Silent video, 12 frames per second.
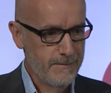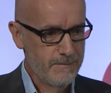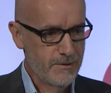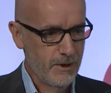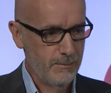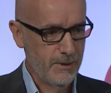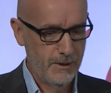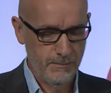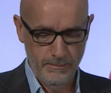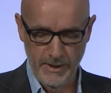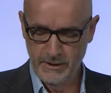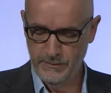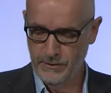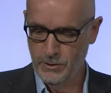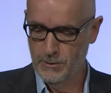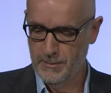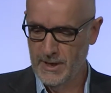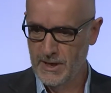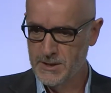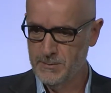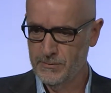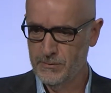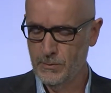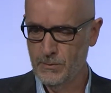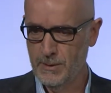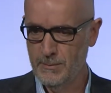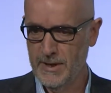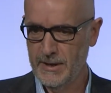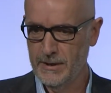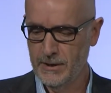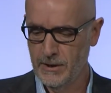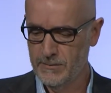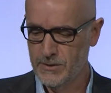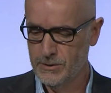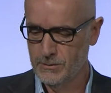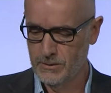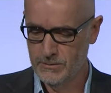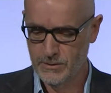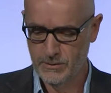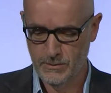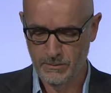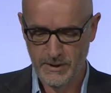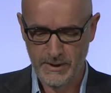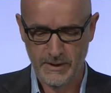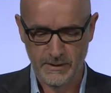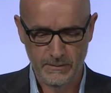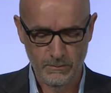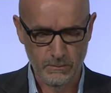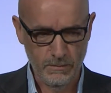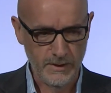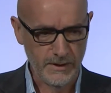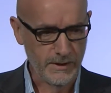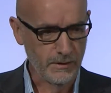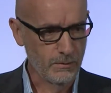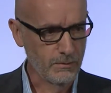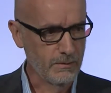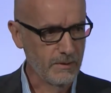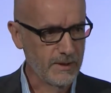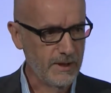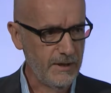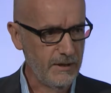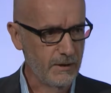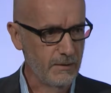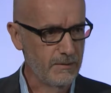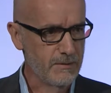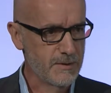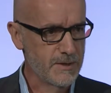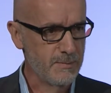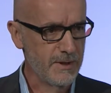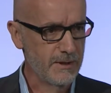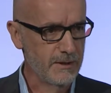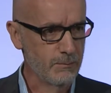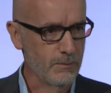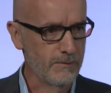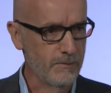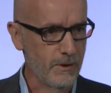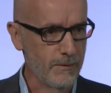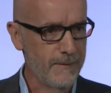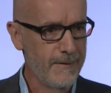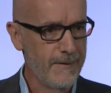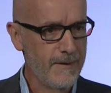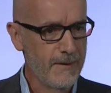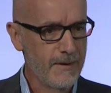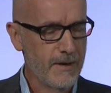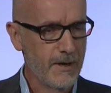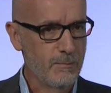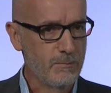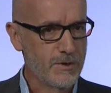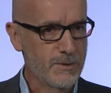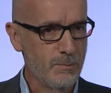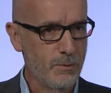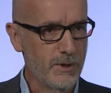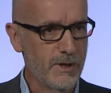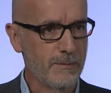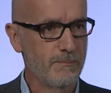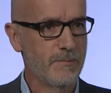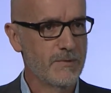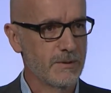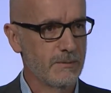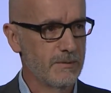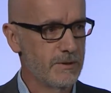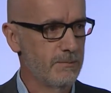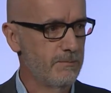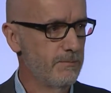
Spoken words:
So I'm going to make a few remarks before I'm handing over to a really, really good keynote speaker that we've got this morning to